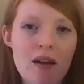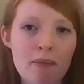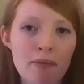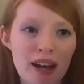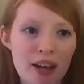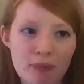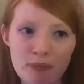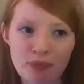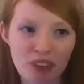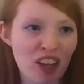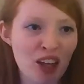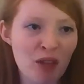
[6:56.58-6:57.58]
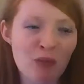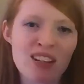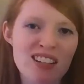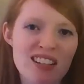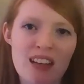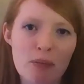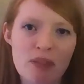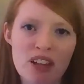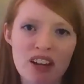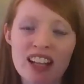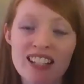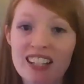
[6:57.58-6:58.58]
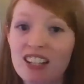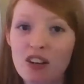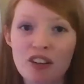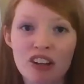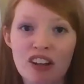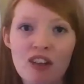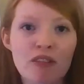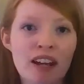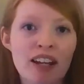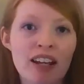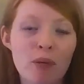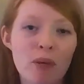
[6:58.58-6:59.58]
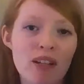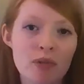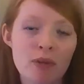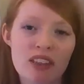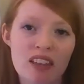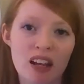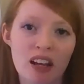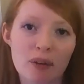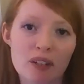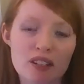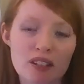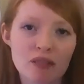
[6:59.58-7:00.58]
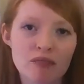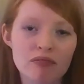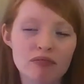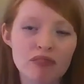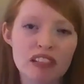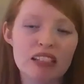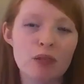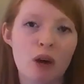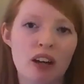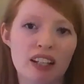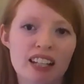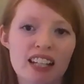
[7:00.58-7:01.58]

But it wasn't up there. I didn't own it already. It wasn't one that I was really wanting to